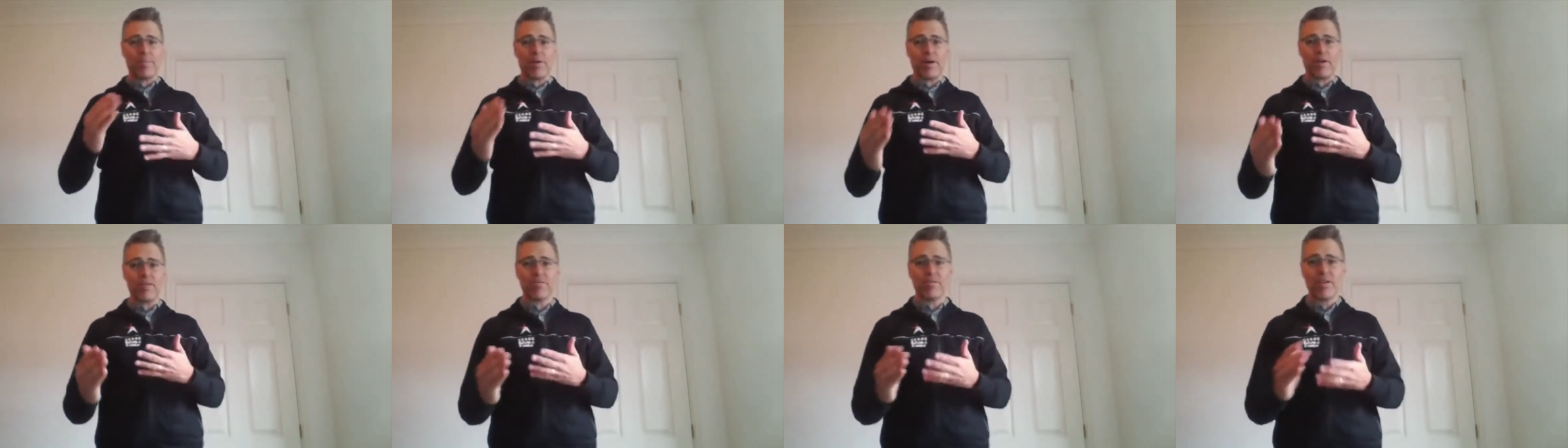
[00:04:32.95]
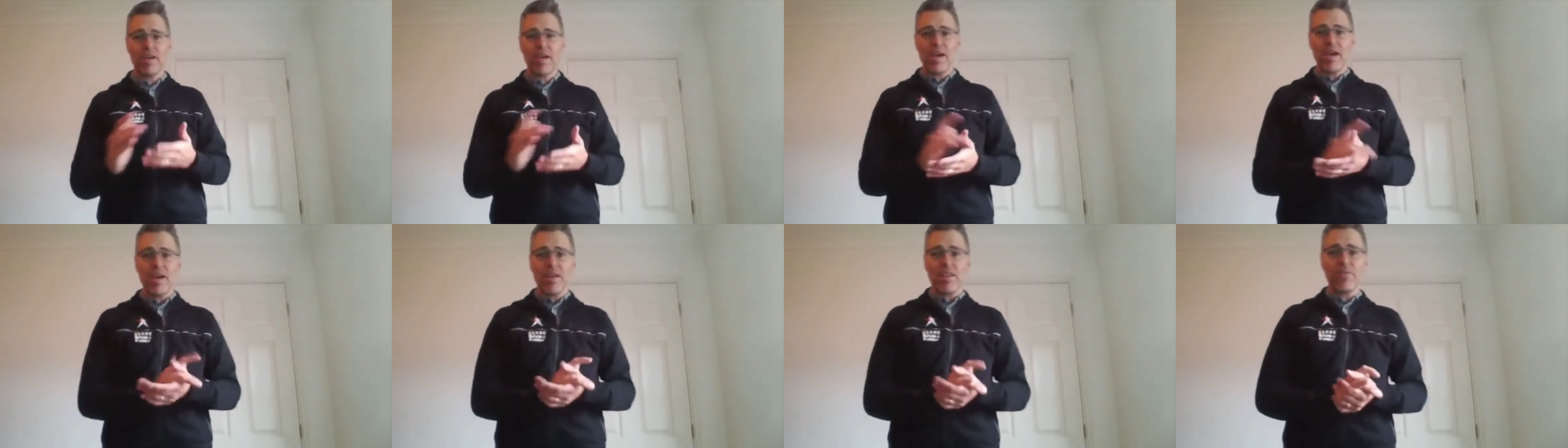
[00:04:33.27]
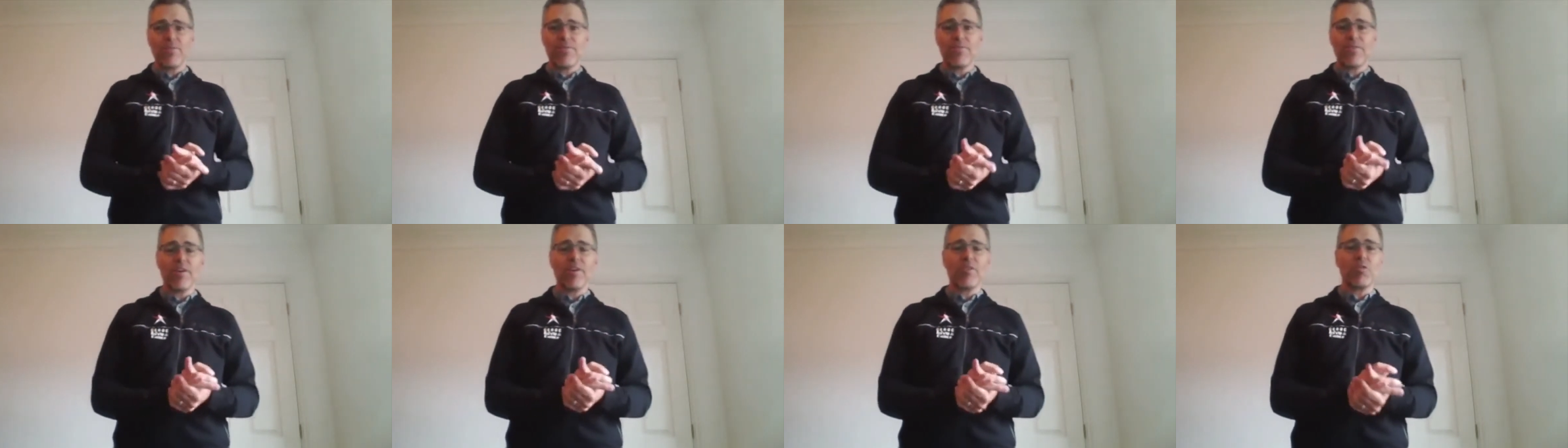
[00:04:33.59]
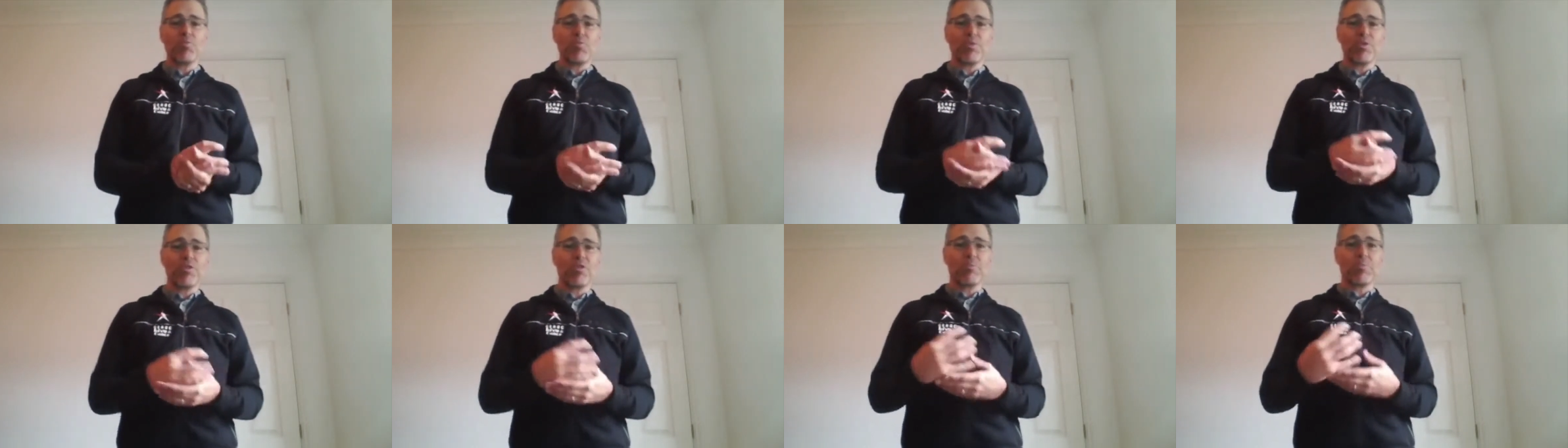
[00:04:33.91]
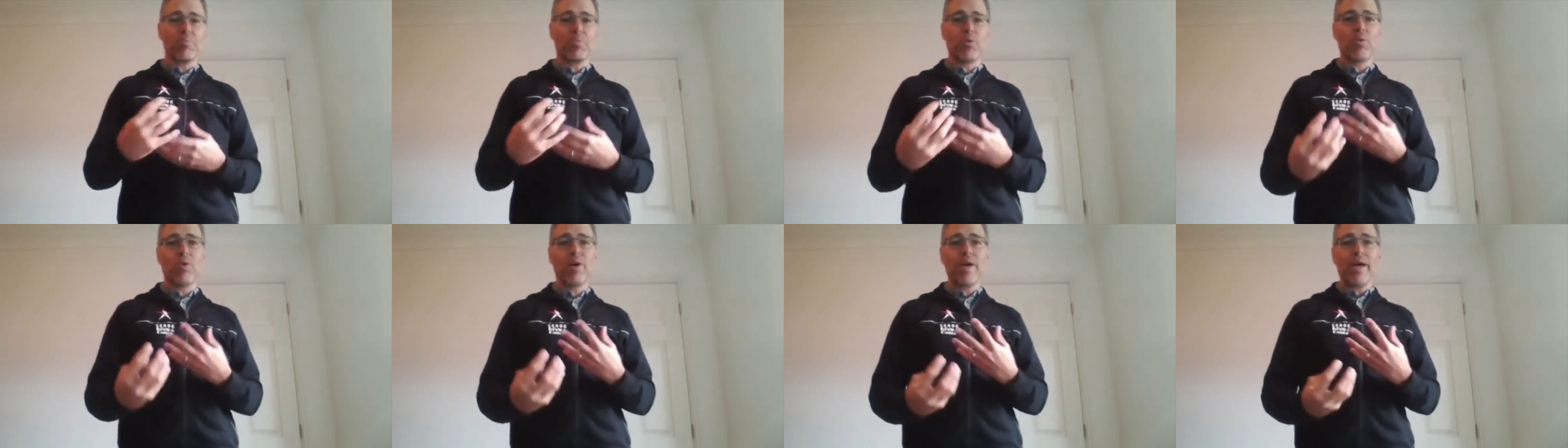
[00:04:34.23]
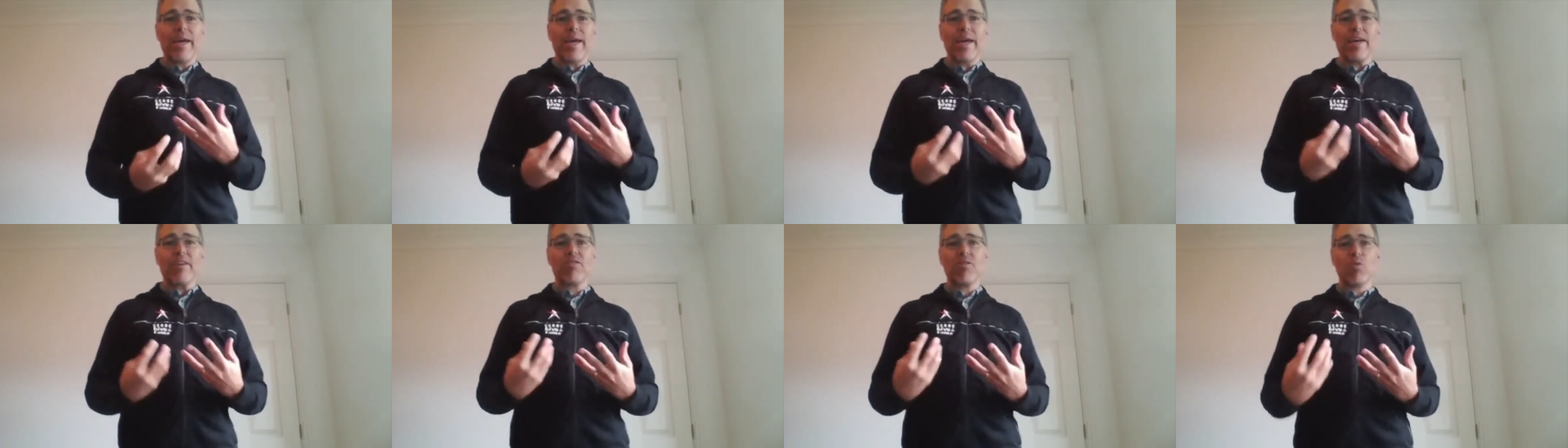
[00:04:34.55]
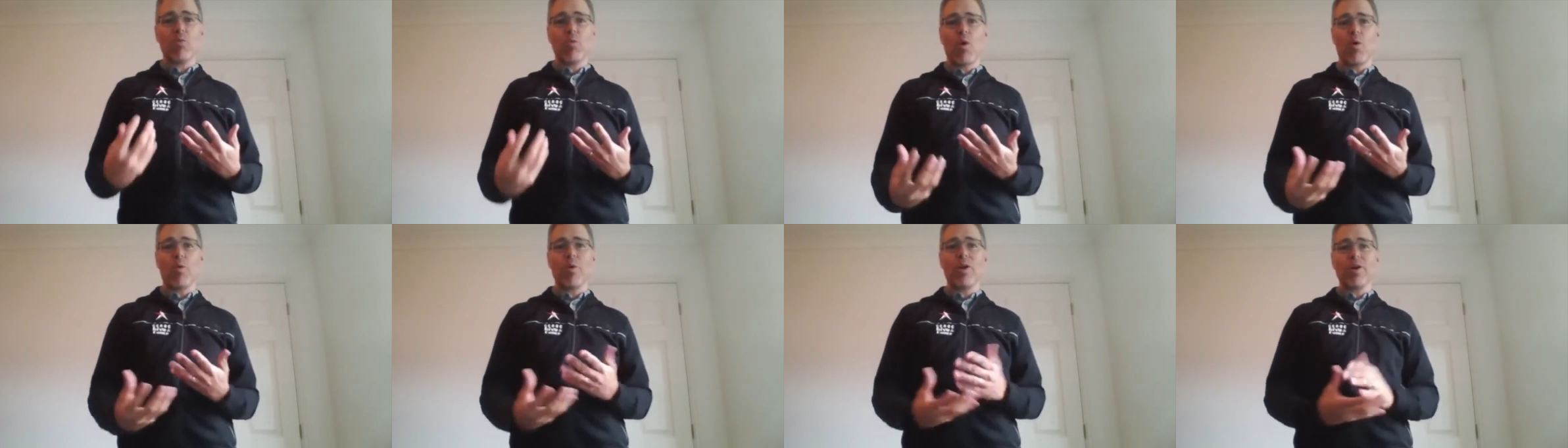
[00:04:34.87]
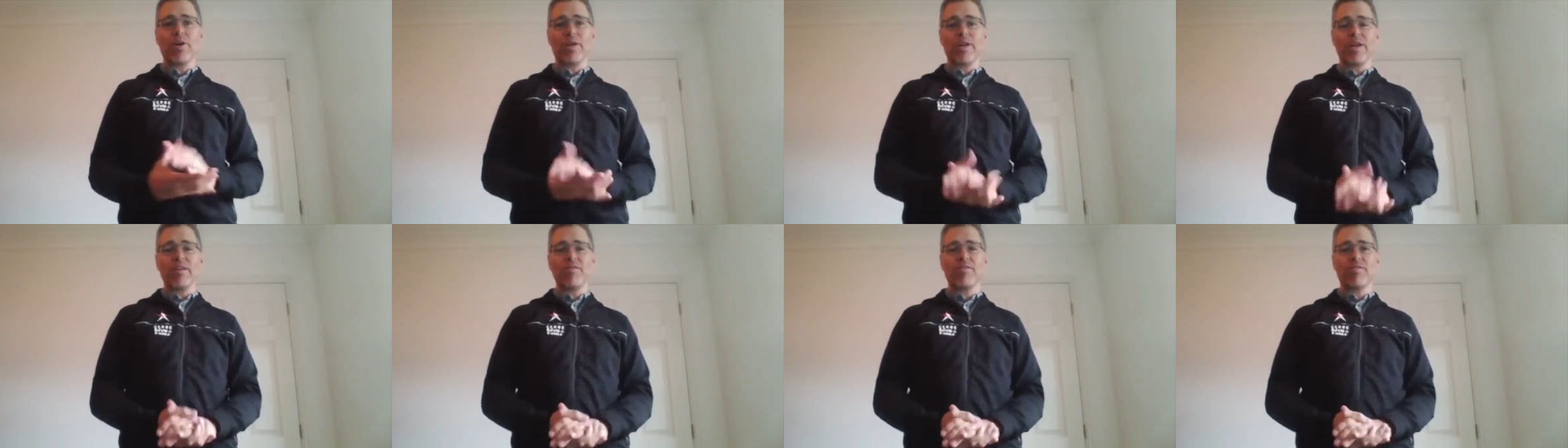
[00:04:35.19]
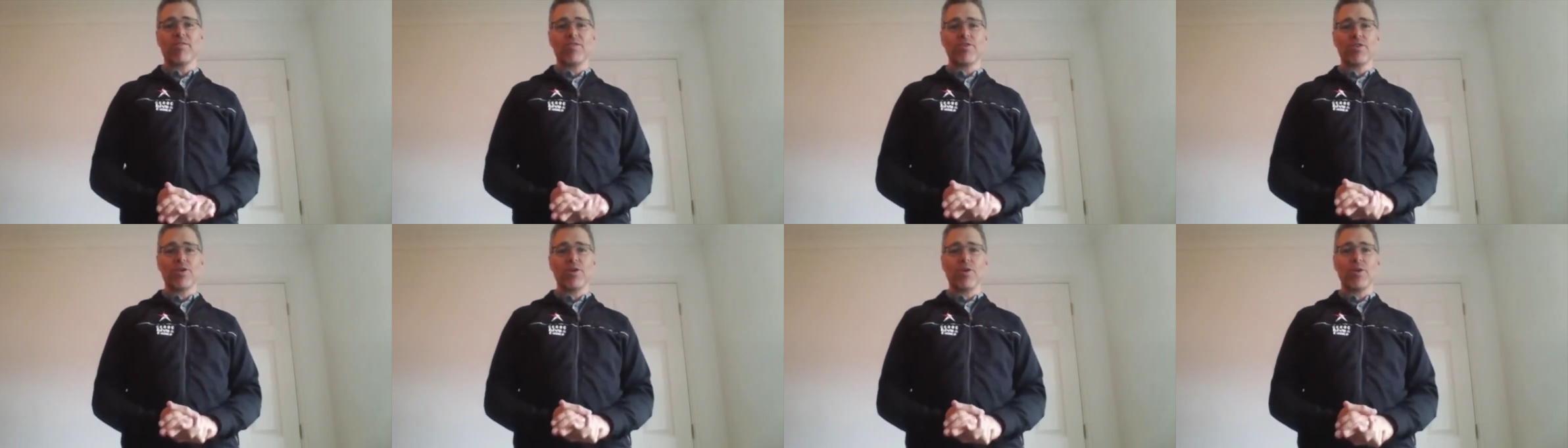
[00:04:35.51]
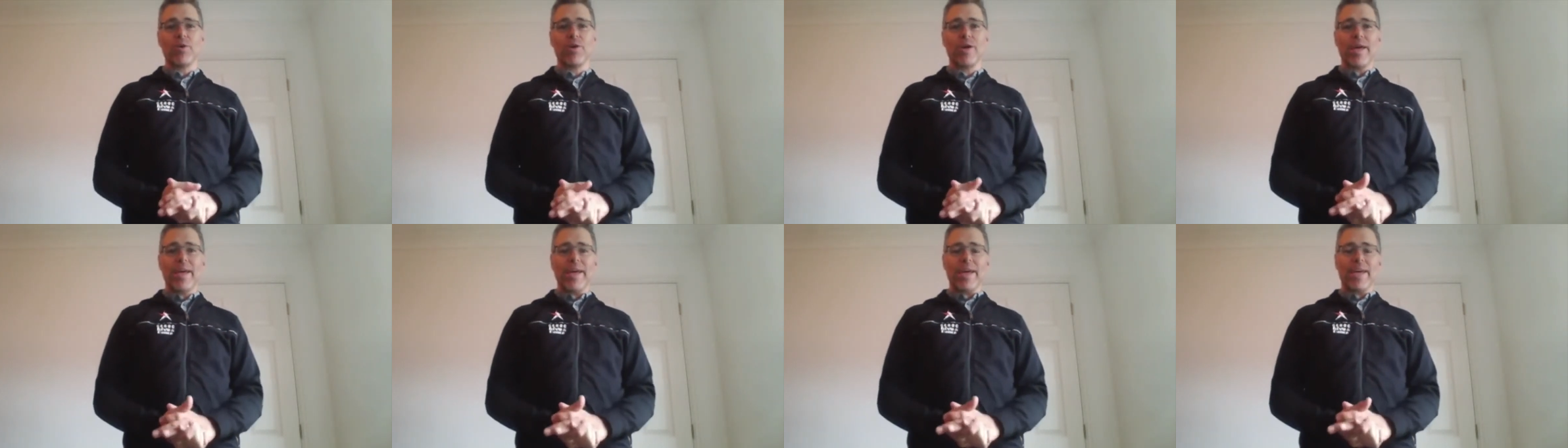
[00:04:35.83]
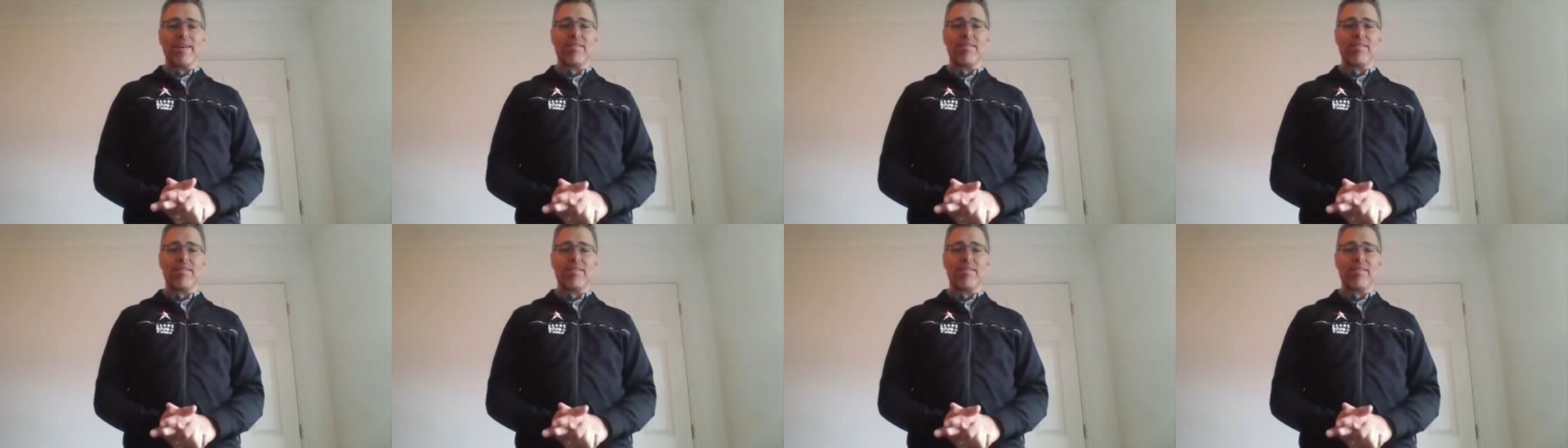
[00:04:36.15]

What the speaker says: But the first principle is that what we're looking to do